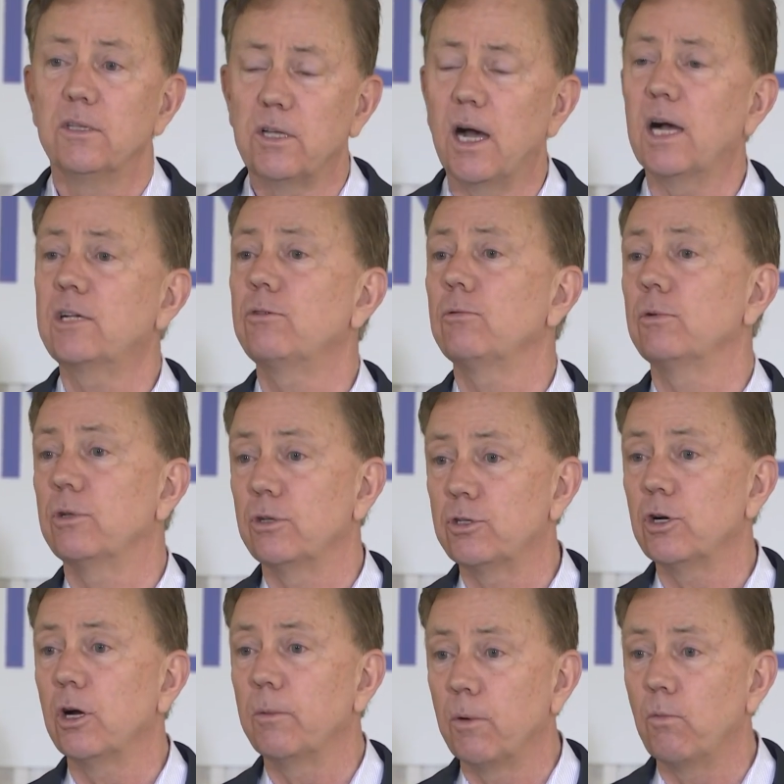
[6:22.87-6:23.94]
Doctor will
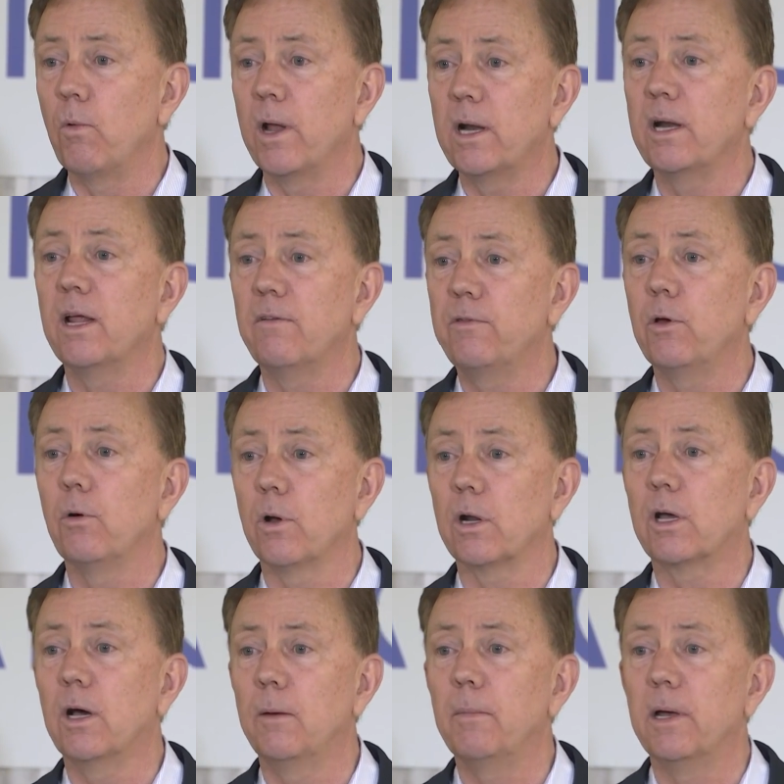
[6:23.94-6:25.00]
determine when and if you
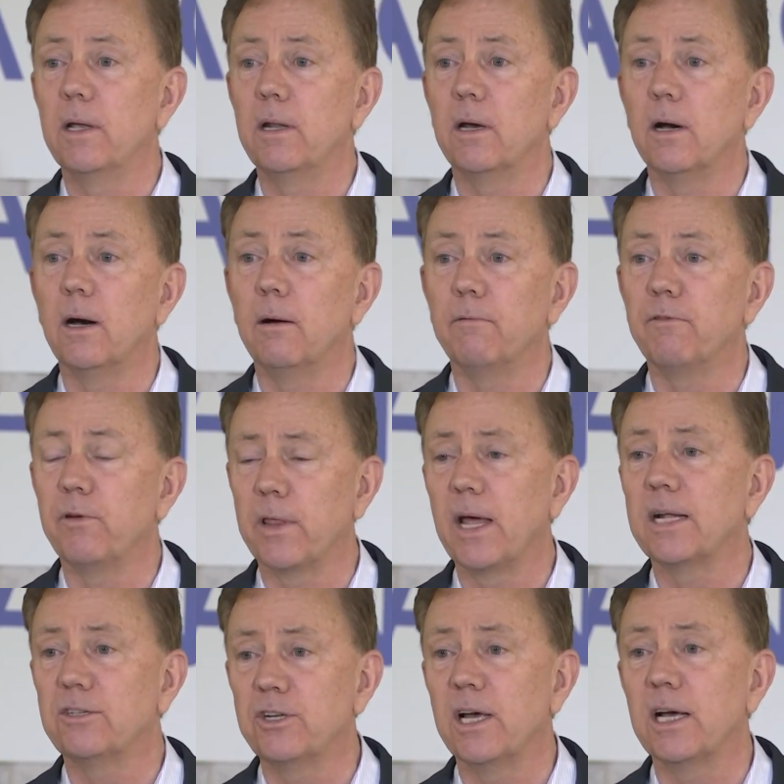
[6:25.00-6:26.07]
want to come in for
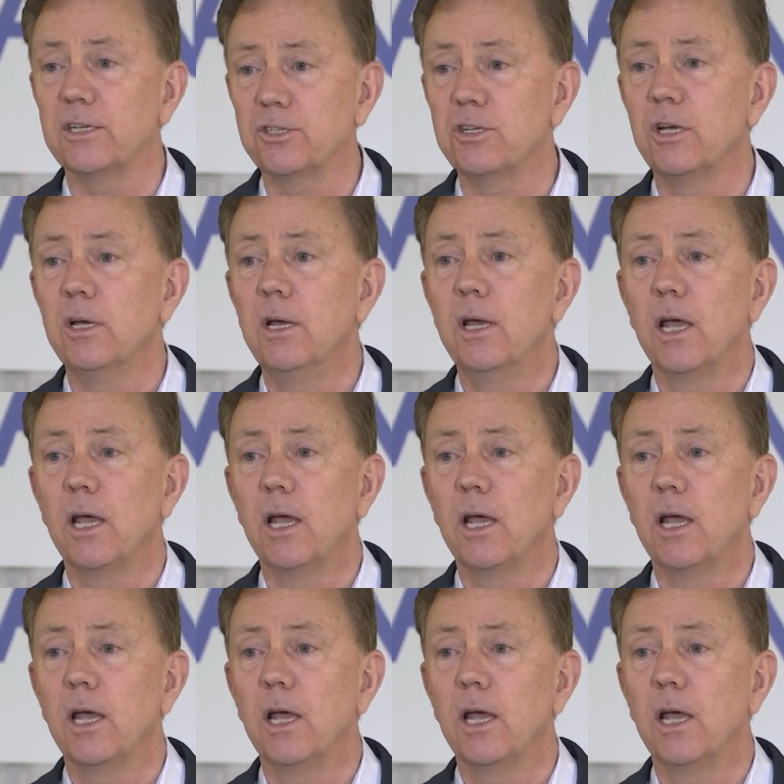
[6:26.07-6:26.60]
that test.